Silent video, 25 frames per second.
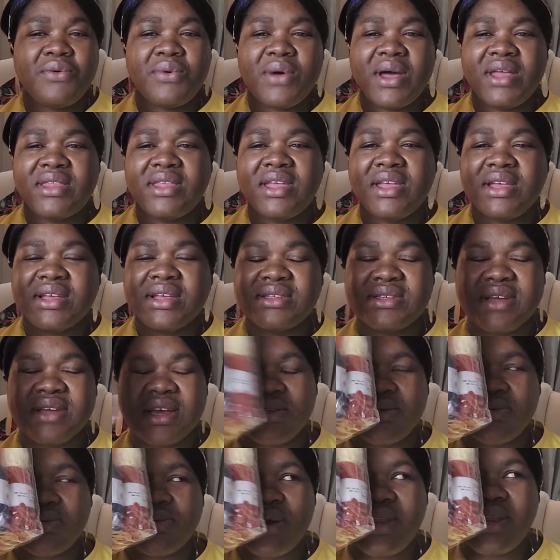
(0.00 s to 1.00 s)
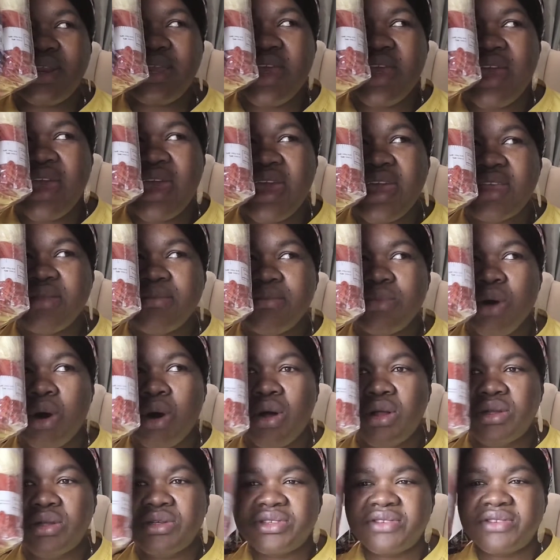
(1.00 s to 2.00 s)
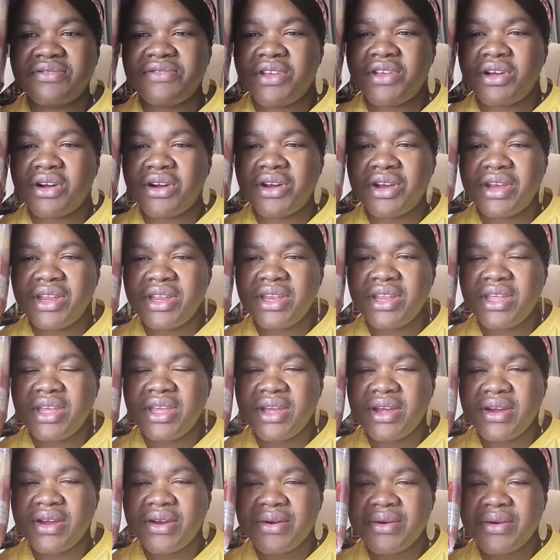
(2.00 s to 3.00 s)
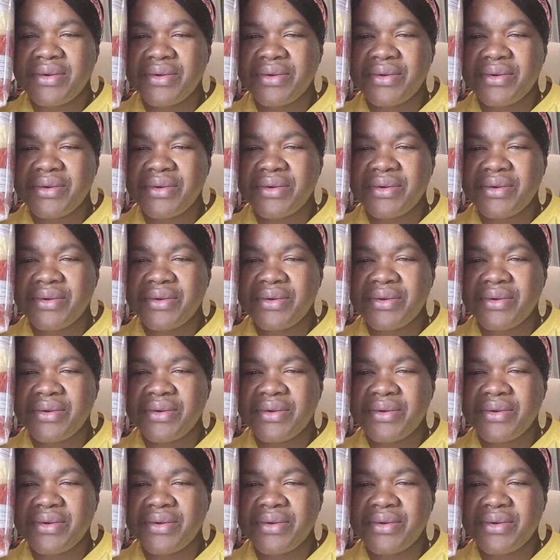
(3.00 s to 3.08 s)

I think it's like 28 balls of yarn in here.